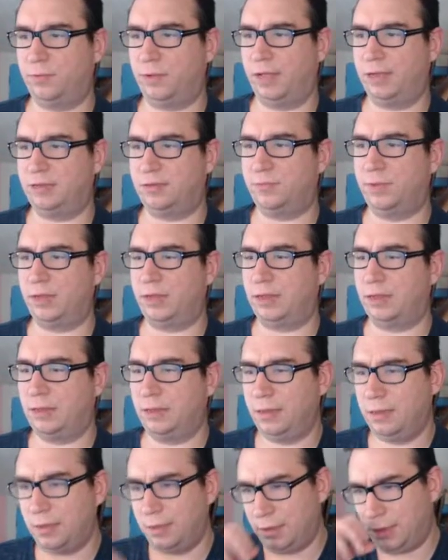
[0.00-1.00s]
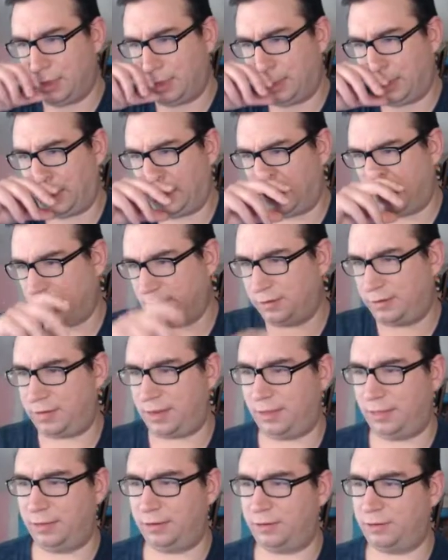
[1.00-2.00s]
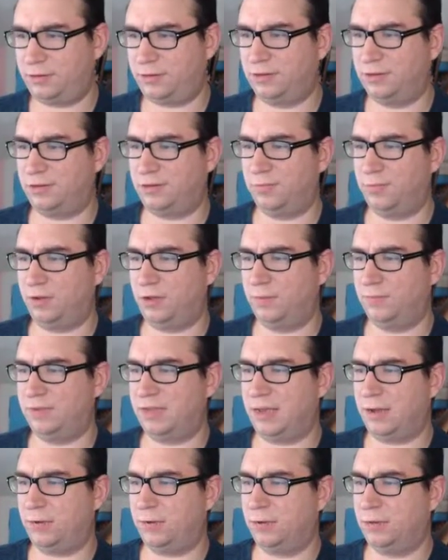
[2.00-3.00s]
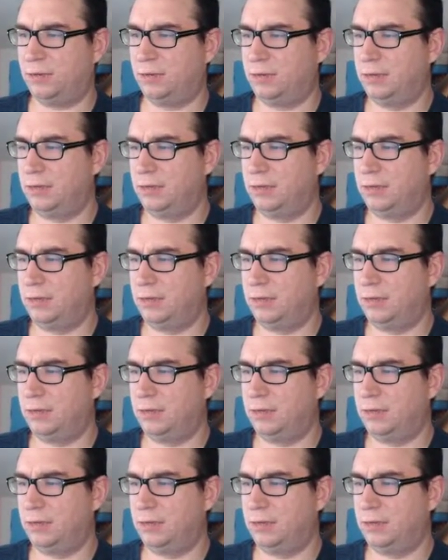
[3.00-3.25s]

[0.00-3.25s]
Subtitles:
blossoming talent system comes out.